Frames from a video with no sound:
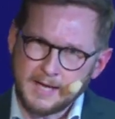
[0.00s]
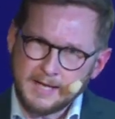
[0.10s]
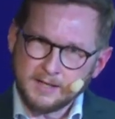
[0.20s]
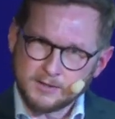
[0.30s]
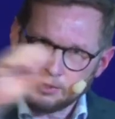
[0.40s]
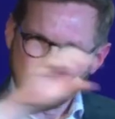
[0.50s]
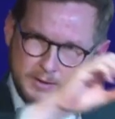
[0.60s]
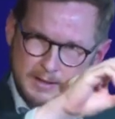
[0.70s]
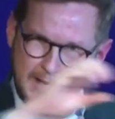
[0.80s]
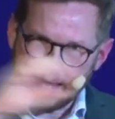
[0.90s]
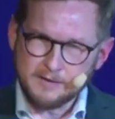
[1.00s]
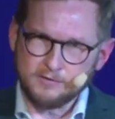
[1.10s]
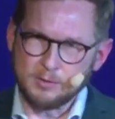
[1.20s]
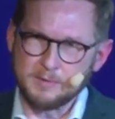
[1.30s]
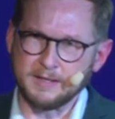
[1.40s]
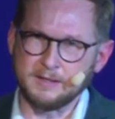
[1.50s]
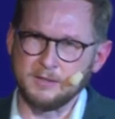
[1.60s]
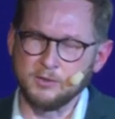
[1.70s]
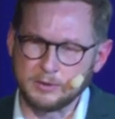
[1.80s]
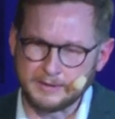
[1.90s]
take a certain layer from that
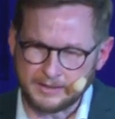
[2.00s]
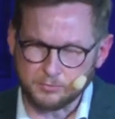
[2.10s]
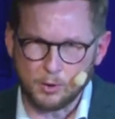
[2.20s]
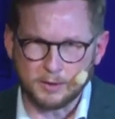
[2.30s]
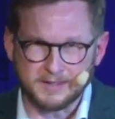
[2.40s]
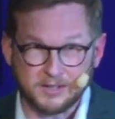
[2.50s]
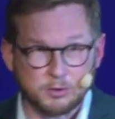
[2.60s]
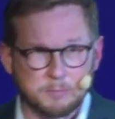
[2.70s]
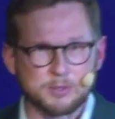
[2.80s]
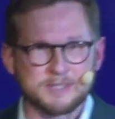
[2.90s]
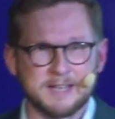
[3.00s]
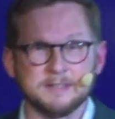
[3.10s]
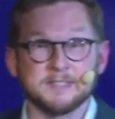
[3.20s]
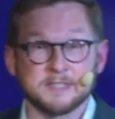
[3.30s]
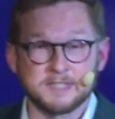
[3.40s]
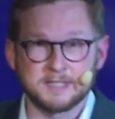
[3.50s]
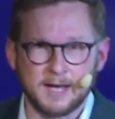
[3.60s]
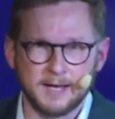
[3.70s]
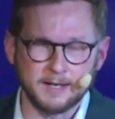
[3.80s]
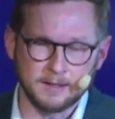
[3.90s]
neural network that represents
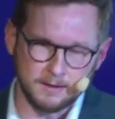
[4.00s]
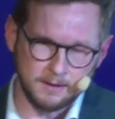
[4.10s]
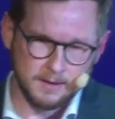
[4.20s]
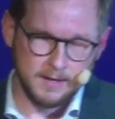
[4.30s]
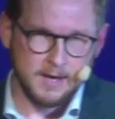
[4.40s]
style.